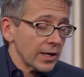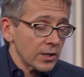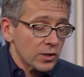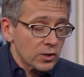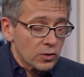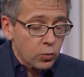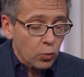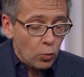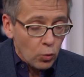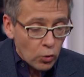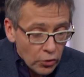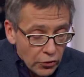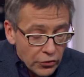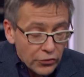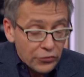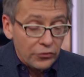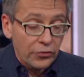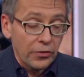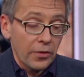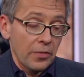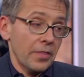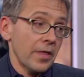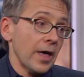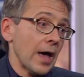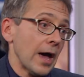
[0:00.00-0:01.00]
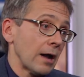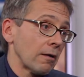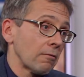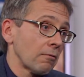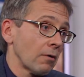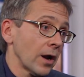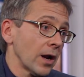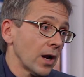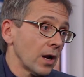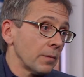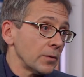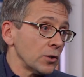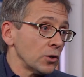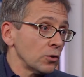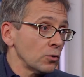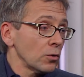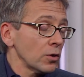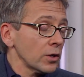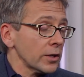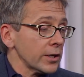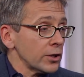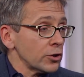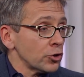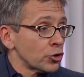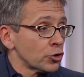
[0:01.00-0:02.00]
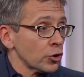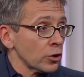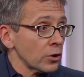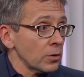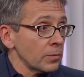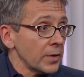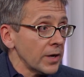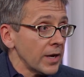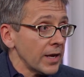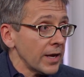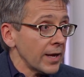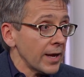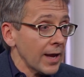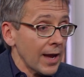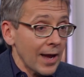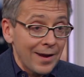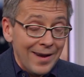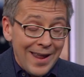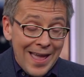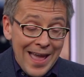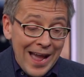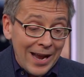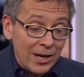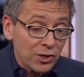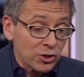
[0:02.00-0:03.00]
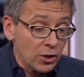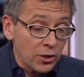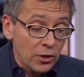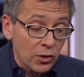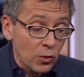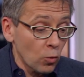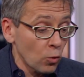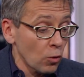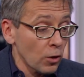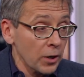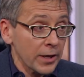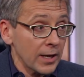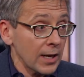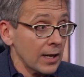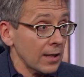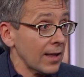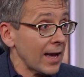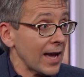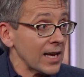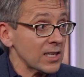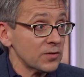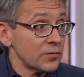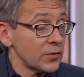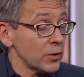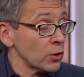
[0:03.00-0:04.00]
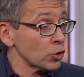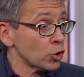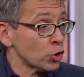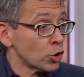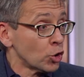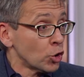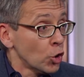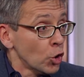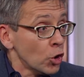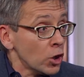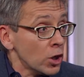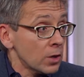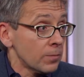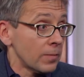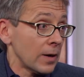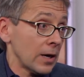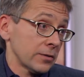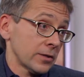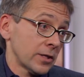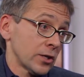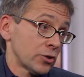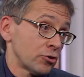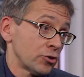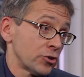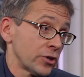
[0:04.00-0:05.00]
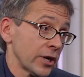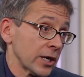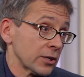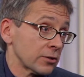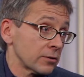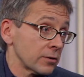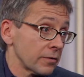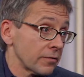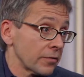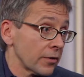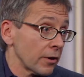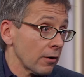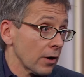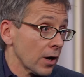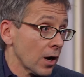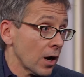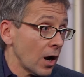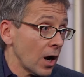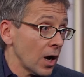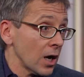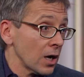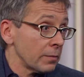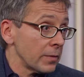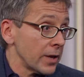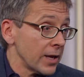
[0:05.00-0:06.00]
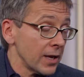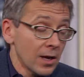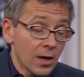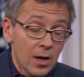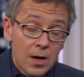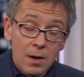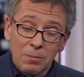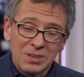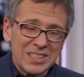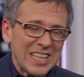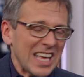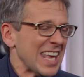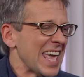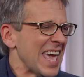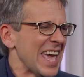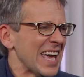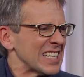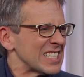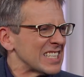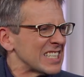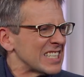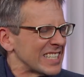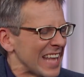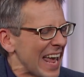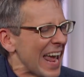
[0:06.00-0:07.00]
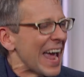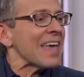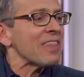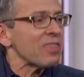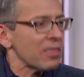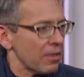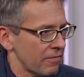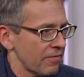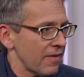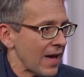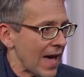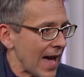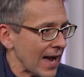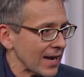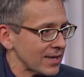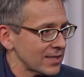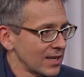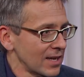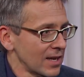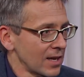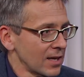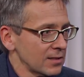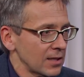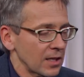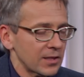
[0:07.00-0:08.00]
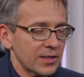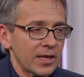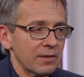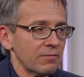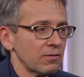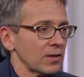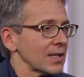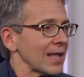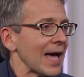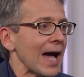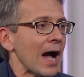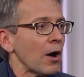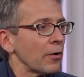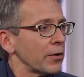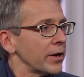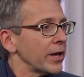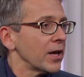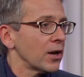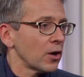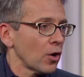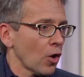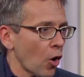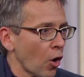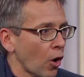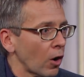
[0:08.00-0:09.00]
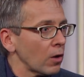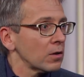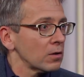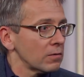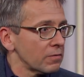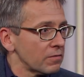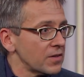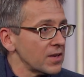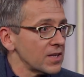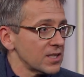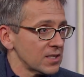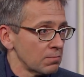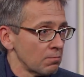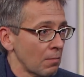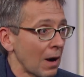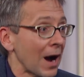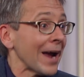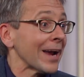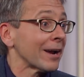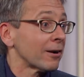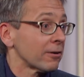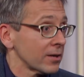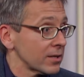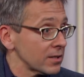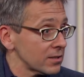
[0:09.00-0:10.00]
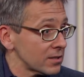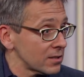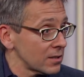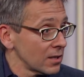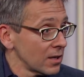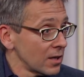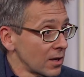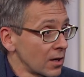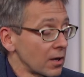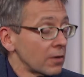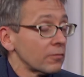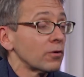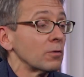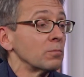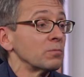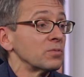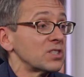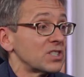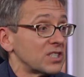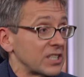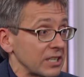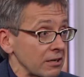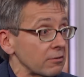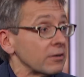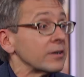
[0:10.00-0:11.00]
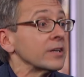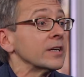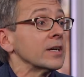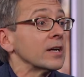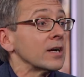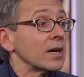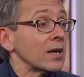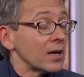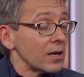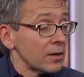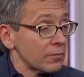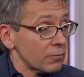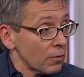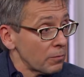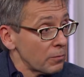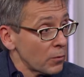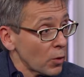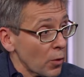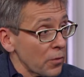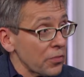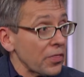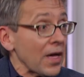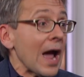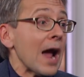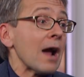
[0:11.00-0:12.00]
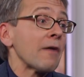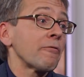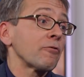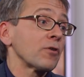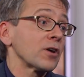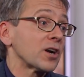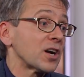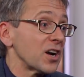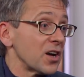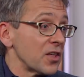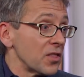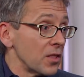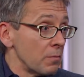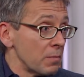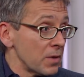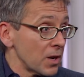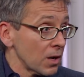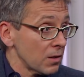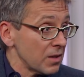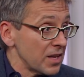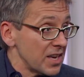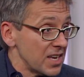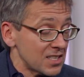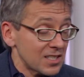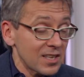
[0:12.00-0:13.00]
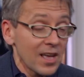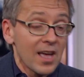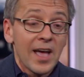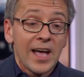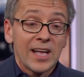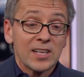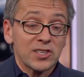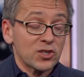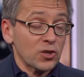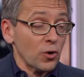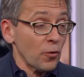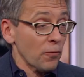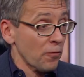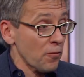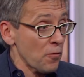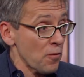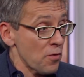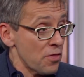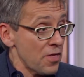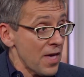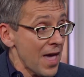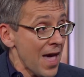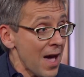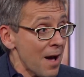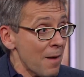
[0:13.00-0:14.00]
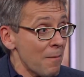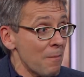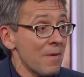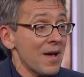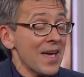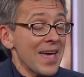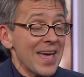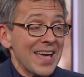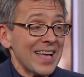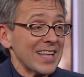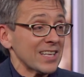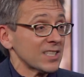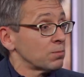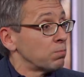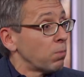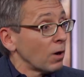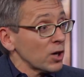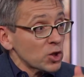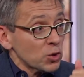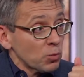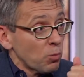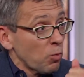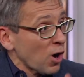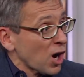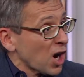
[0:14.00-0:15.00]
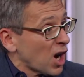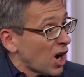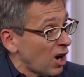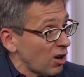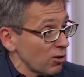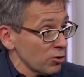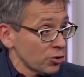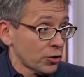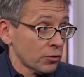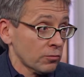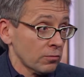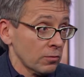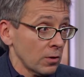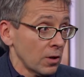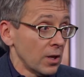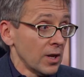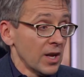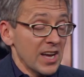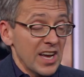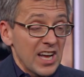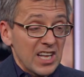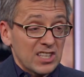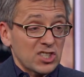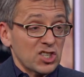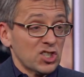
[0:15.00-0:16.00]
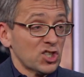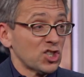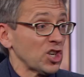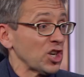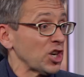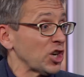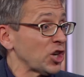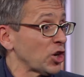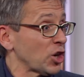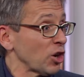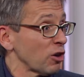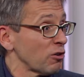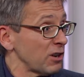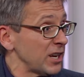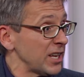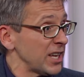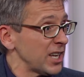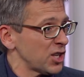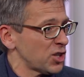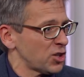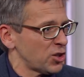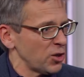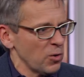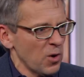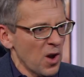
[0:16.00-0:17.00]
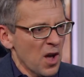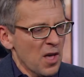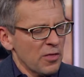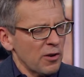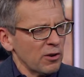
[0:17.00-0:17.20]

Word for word: It's worse than that, right? I mean, you look in Germany, and actually the working class feels good about the trajectory of their economy, but they can't stand the fact that they've allowed in all of these migrants from Syria and from North Africa and the Middle East. And so for them, it's much more cultural. It's a security issue.